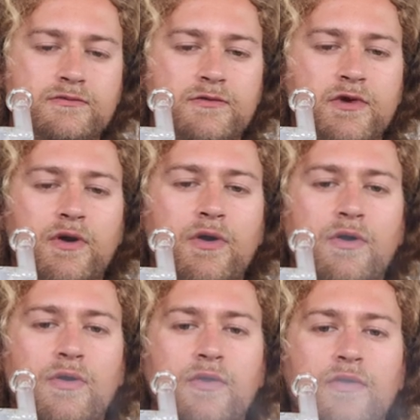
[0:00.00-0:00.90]

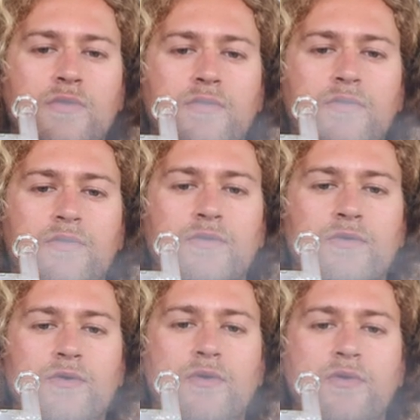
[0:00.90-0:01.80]

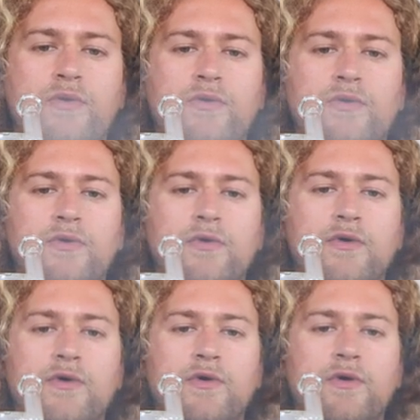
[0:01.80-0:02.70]

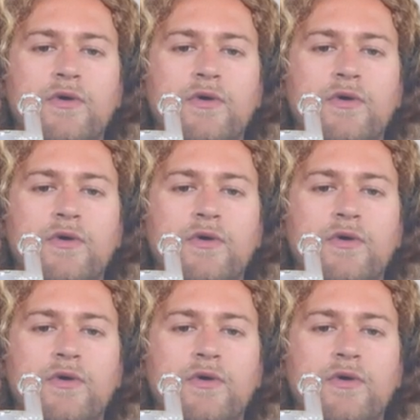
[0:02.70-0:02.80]
(no one is talking)